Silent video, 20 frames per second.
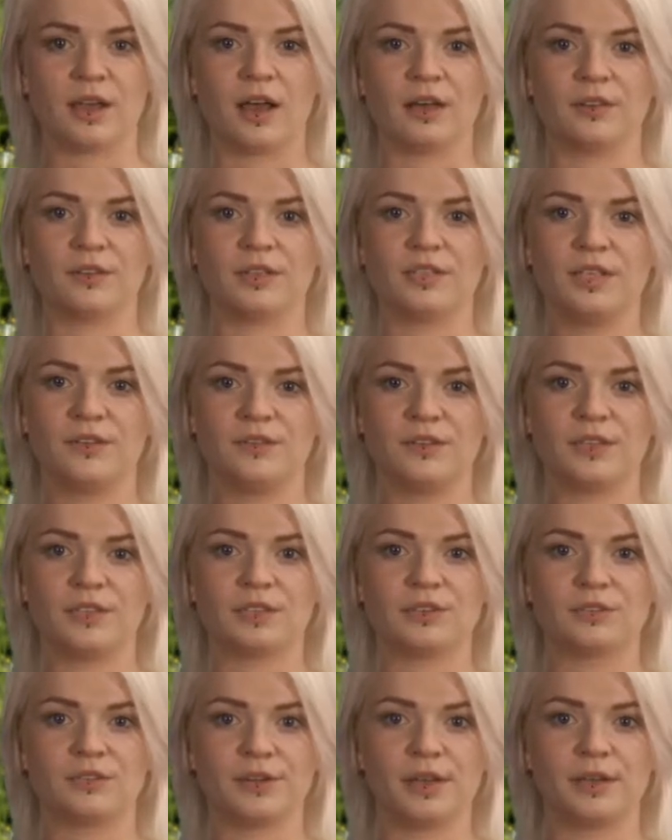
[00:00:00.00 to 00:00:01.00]
on the different
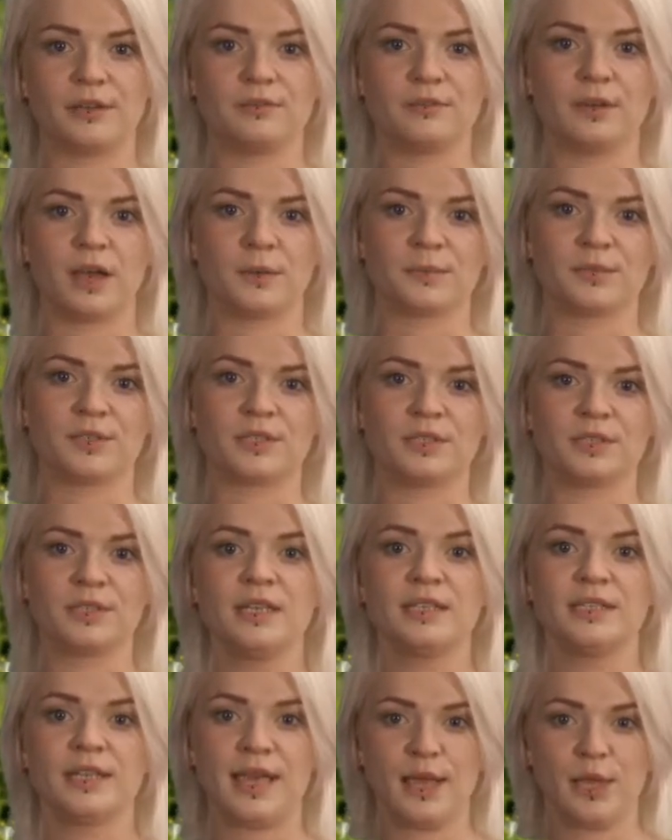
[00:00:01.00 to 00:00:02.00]
degree options
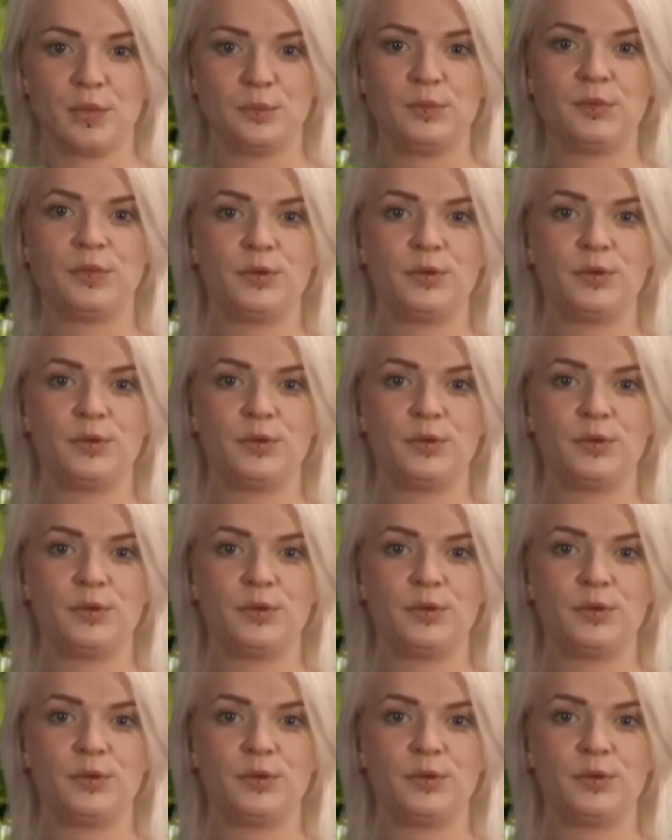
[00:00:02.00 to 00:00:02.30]
to help